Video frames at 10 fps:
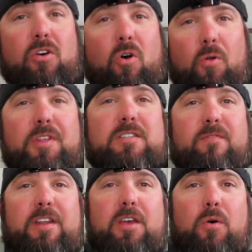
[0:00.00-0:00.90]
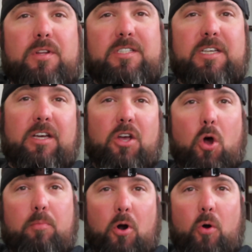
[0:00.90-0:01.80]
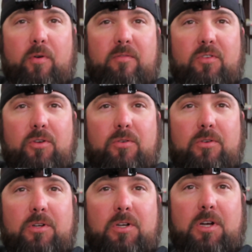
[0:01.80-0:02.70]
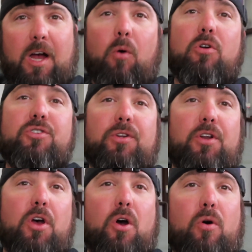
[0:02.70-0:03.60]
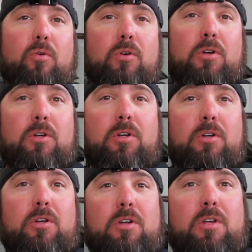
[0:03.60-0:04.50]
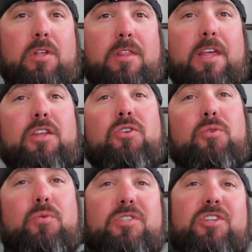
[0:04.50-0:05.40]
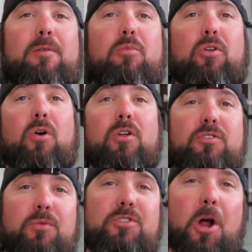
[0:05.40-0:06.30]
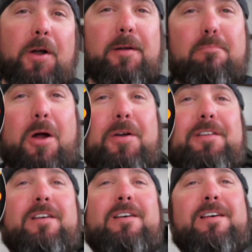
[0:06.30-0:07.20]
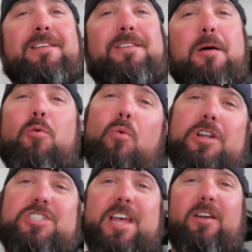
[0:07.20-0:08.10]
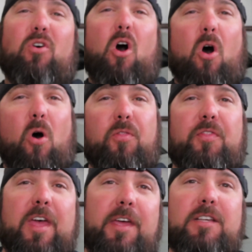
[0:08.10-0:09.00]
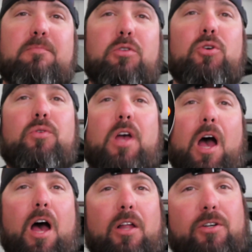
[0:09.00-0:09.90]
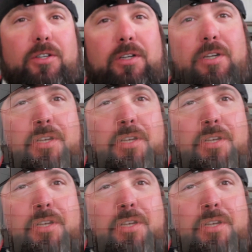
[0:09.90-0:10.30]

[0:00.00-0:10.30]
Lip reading: on this video to see a GoPro review, I want you to know that you stumbled on to Turnin and Burnin, #1 channel, all things blue collar.